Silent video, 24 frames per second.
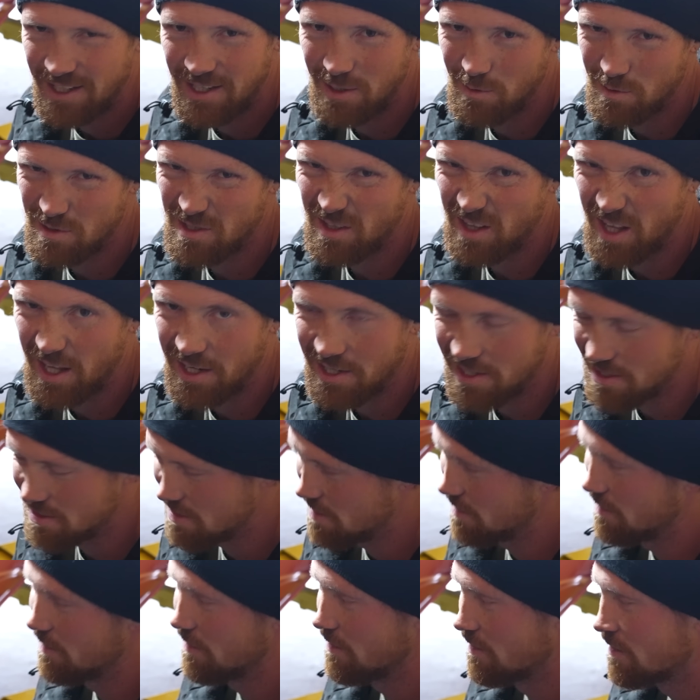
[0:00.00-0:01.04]
It was a lot
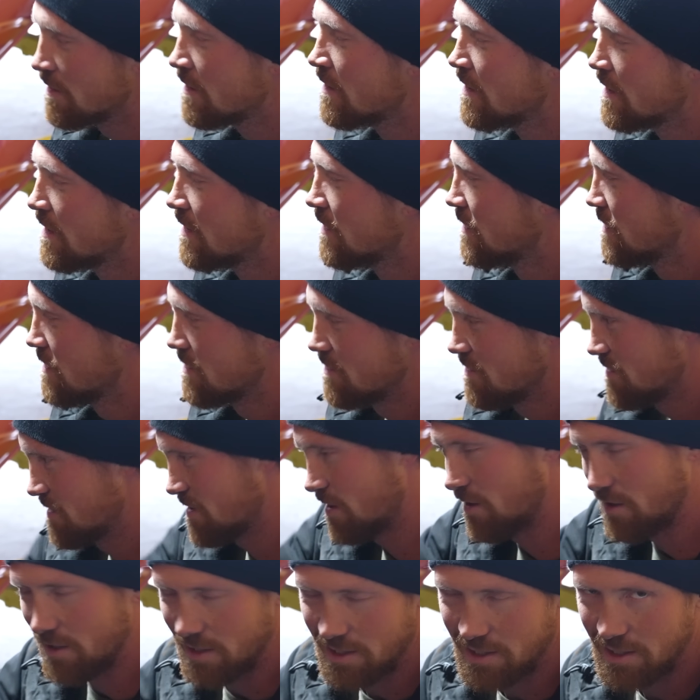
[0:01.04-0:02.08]
easier, and it's
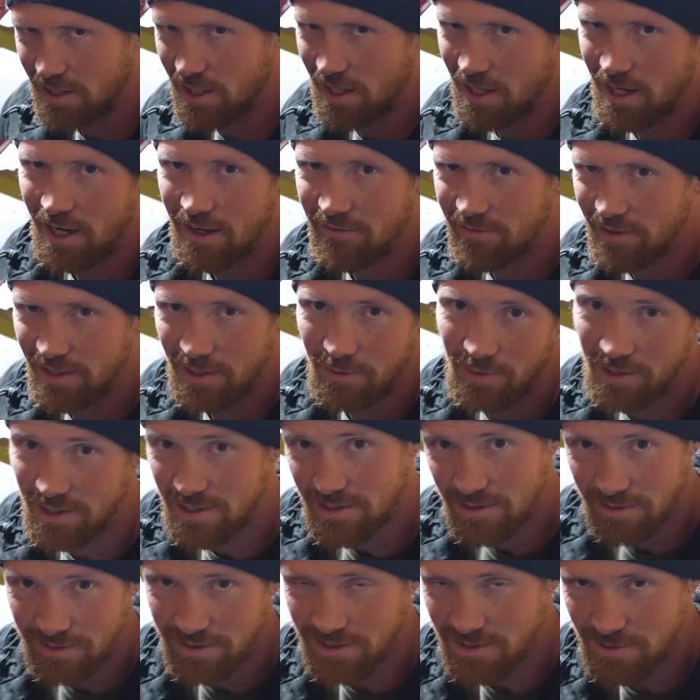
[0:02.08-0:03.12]
all getting cut off anyway,
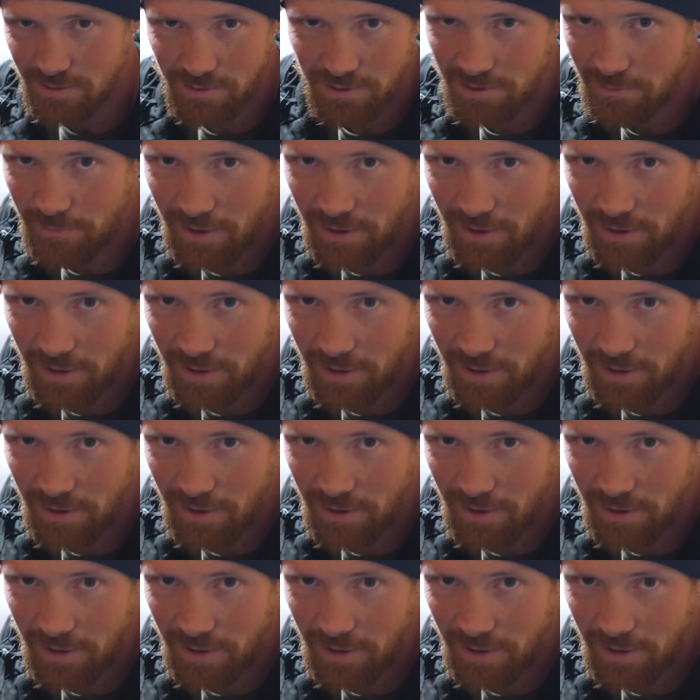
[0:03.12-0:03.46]
so it doesn't really